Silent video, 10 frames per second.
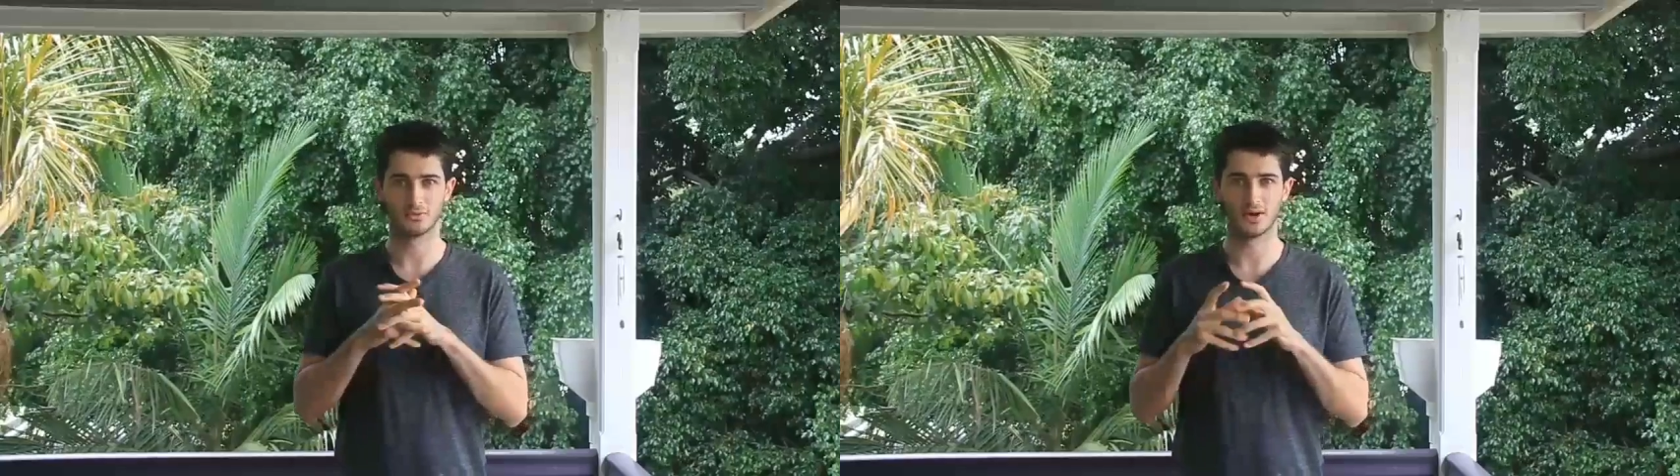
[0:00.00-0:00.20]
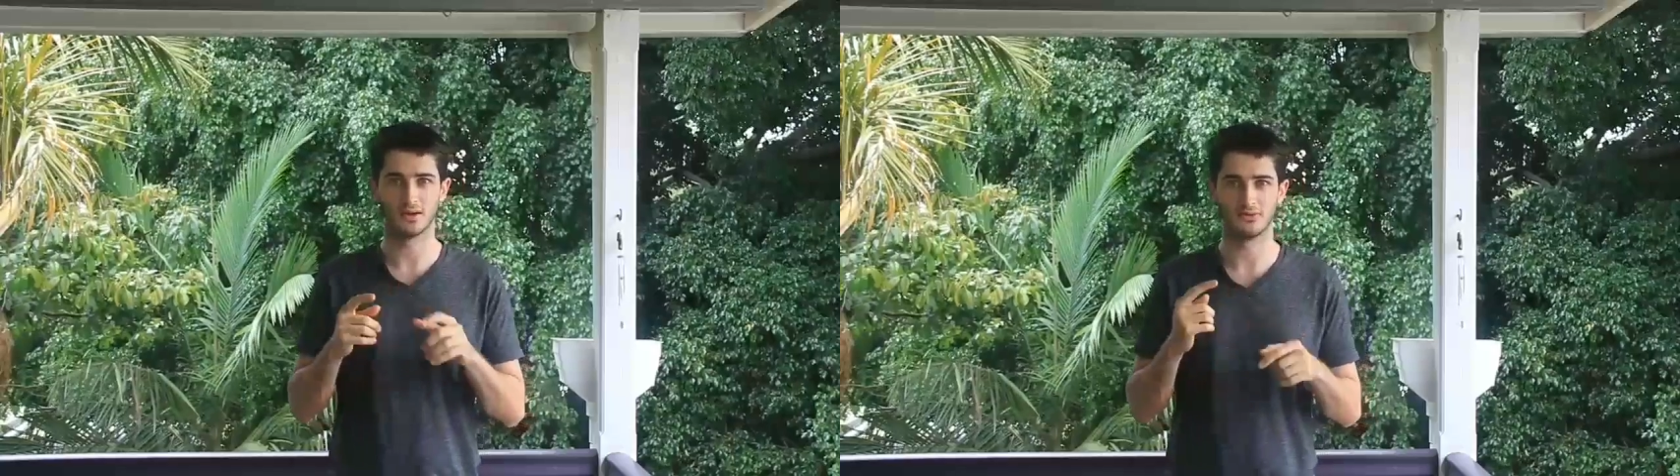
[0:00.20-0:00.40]

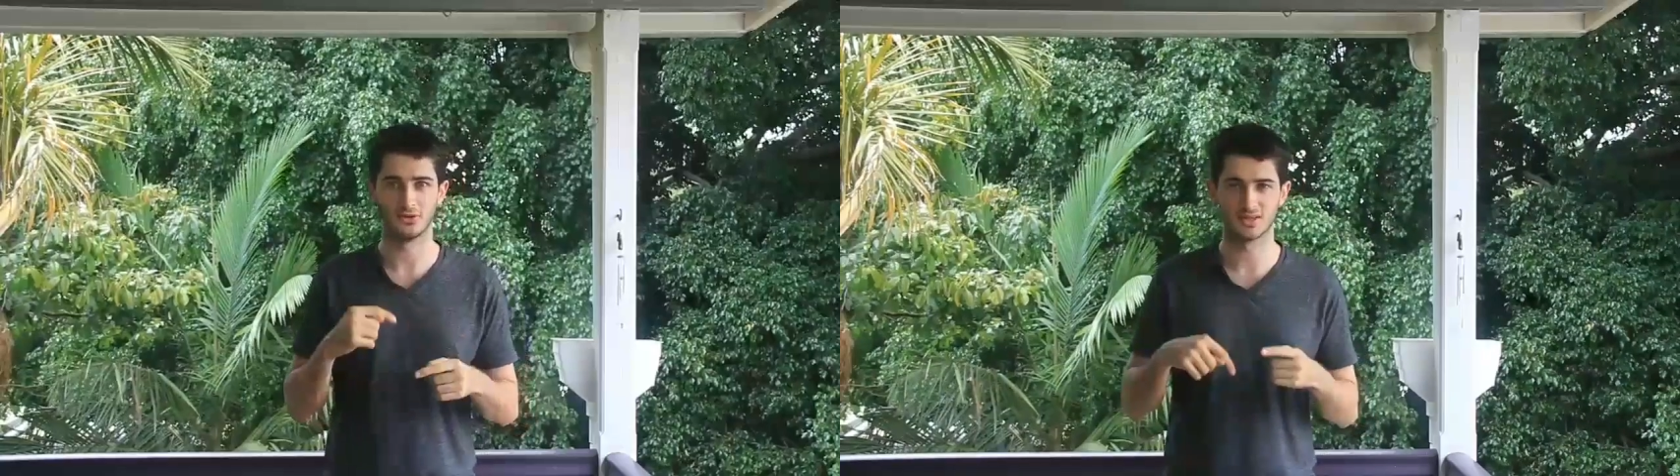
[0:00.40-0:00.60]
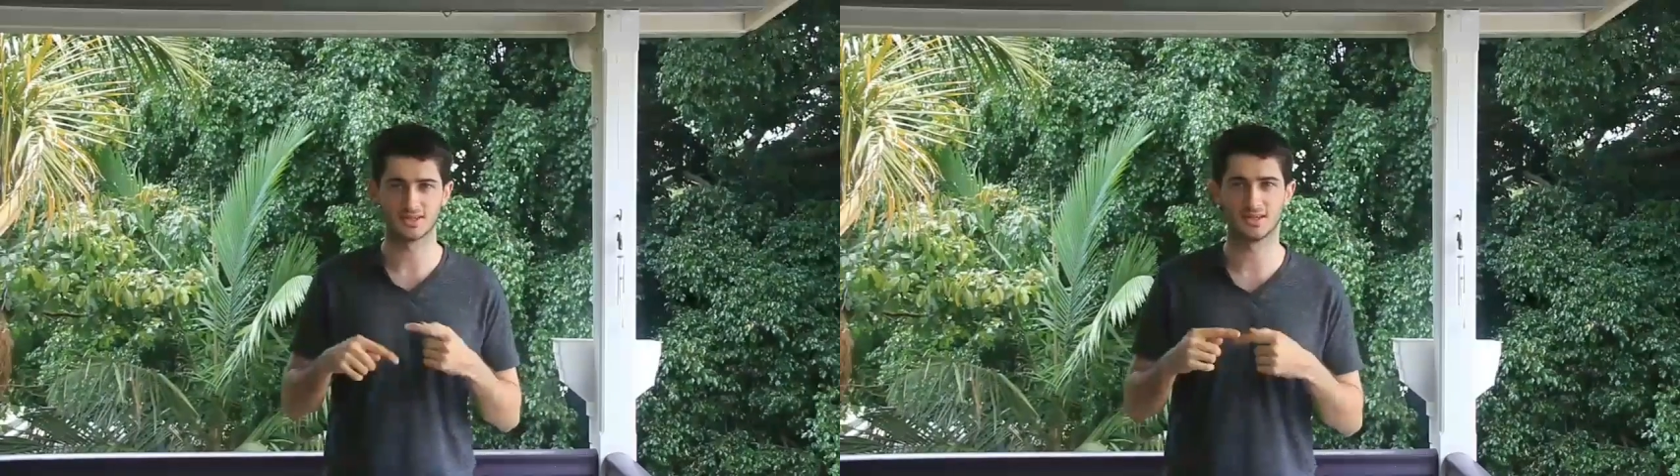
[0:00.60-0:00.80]

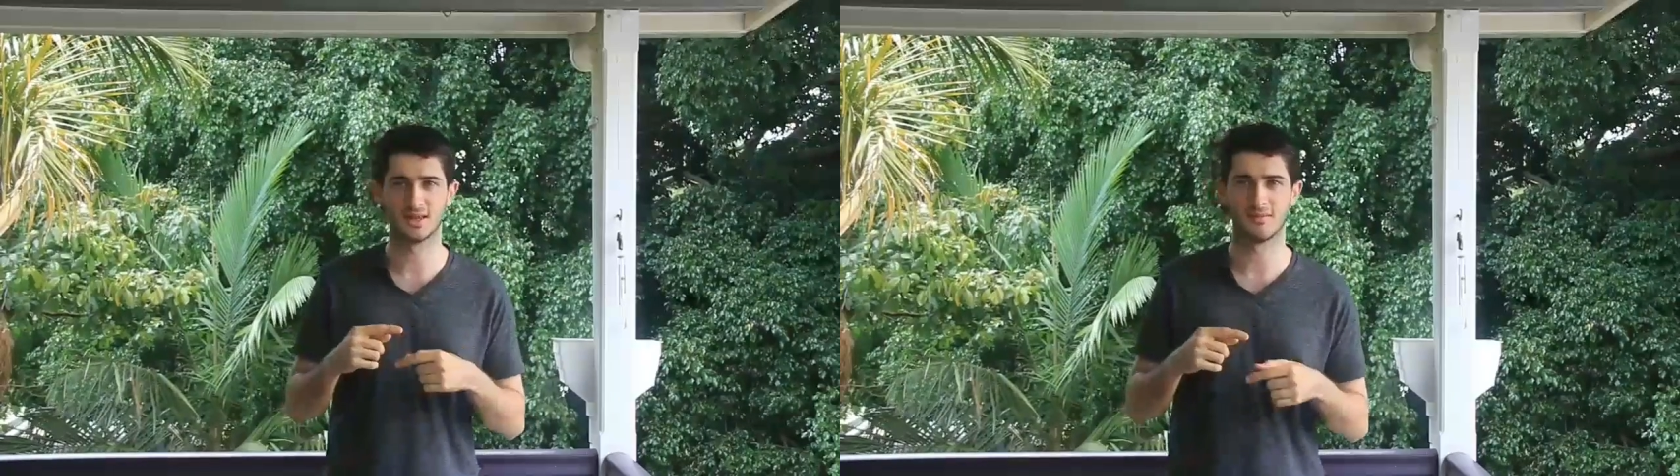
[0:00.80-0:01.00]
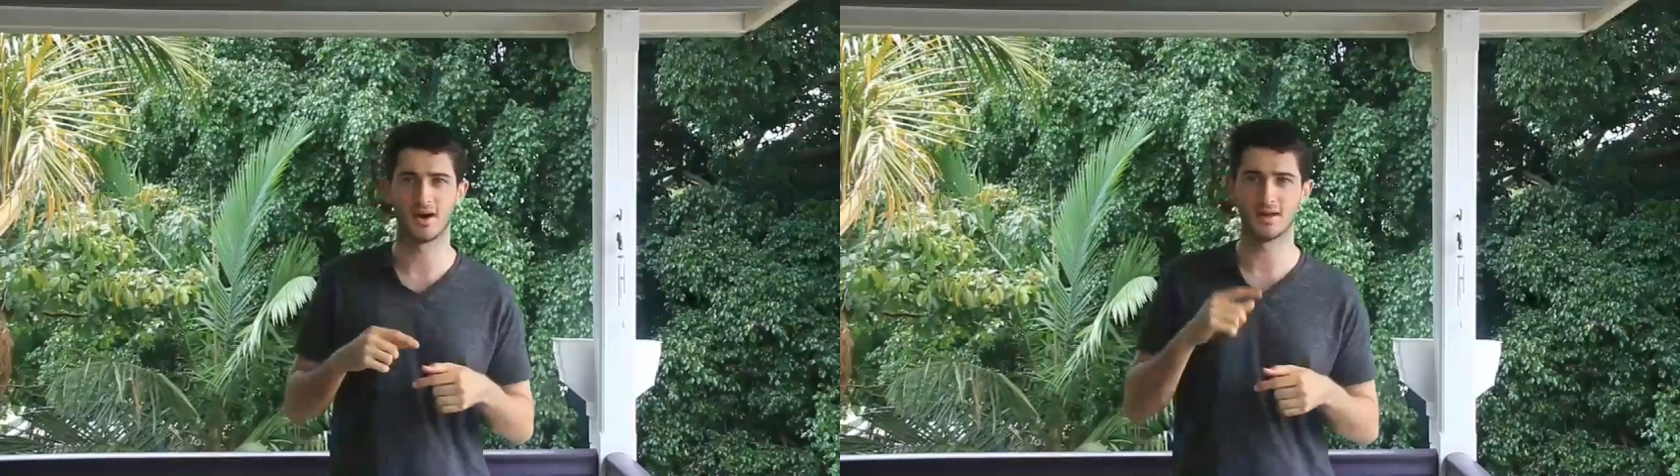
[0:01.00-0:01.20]
reinforces in
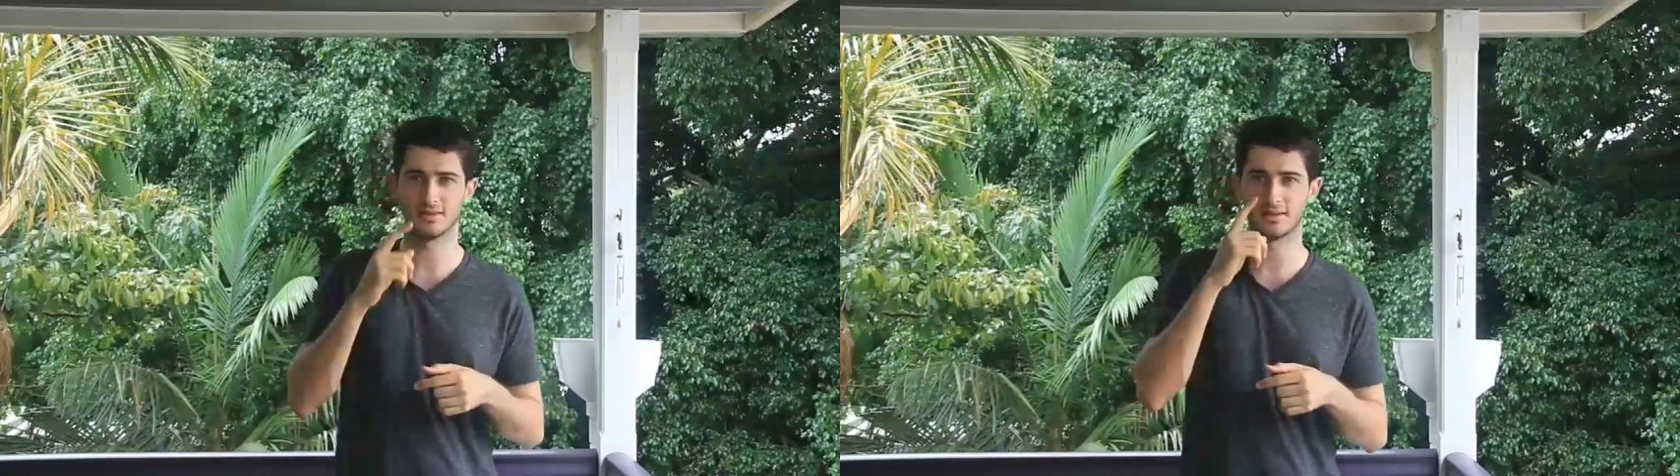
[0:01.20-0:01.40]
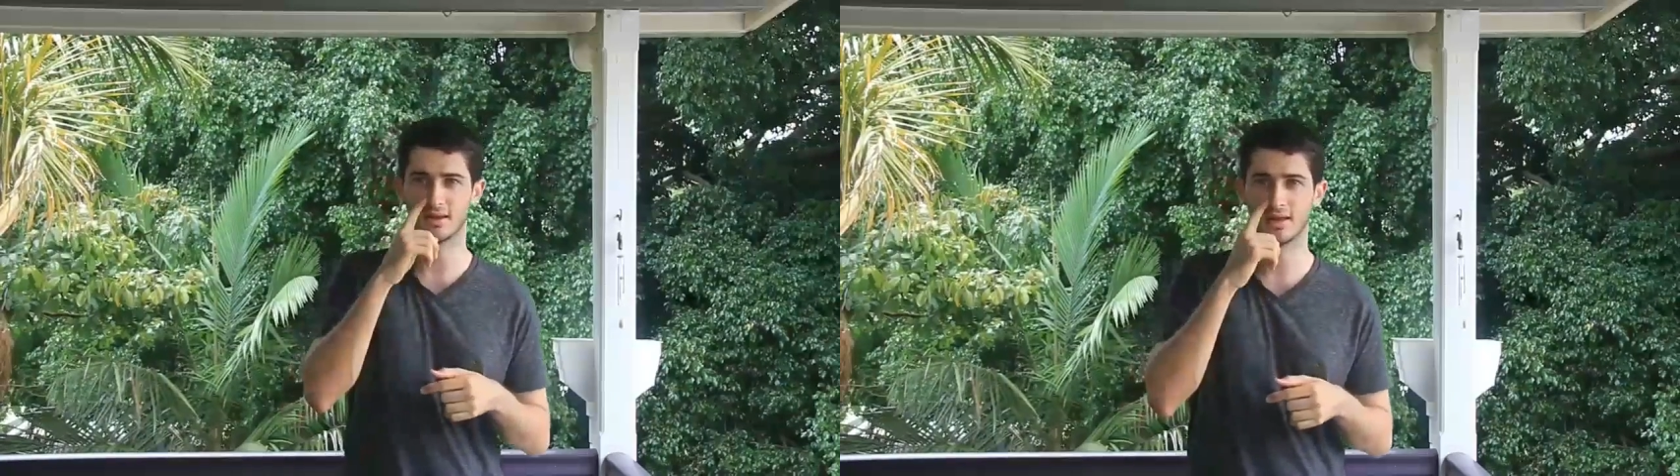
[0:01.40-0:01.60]
their
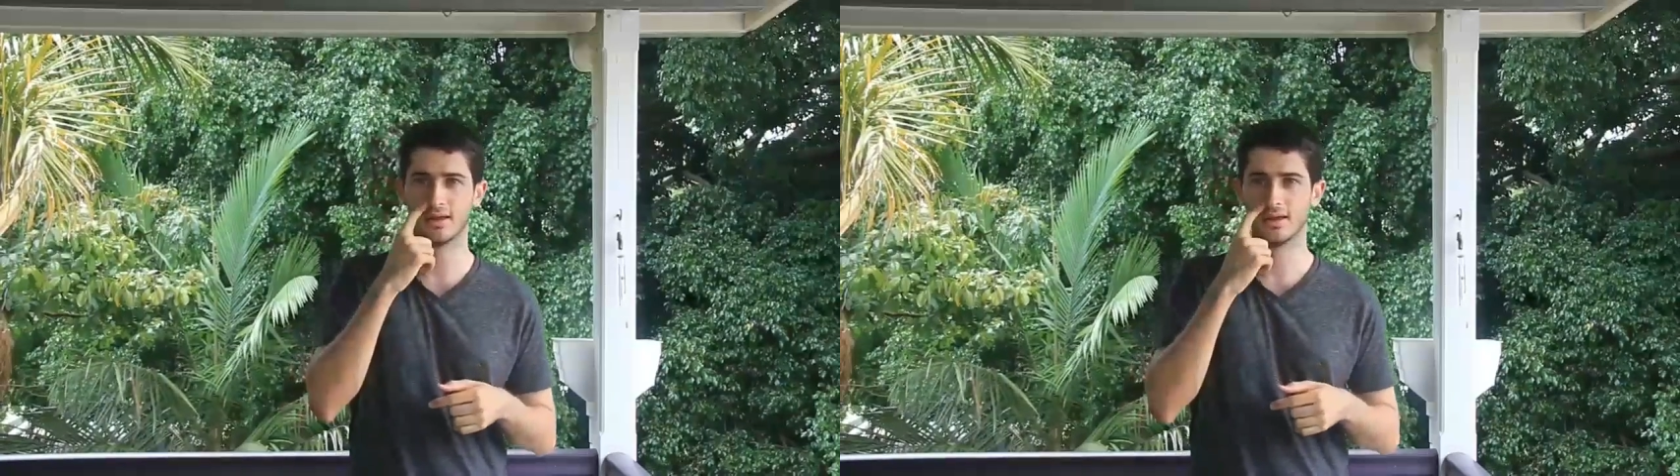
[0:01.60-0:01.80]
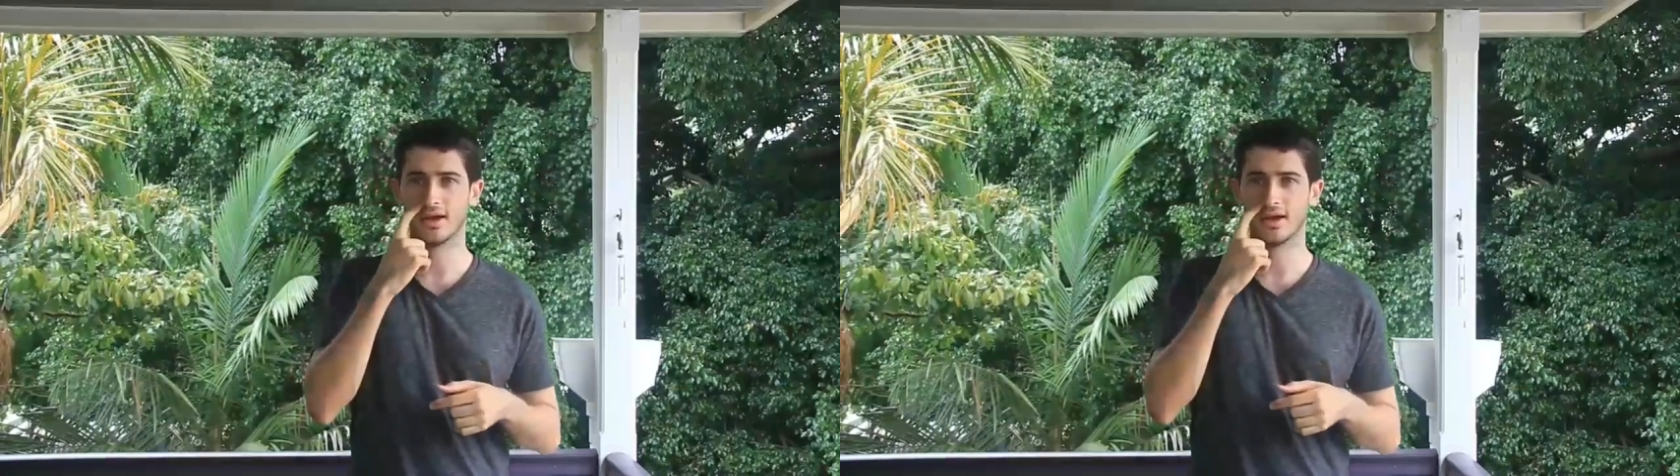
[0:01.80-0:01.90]
mind that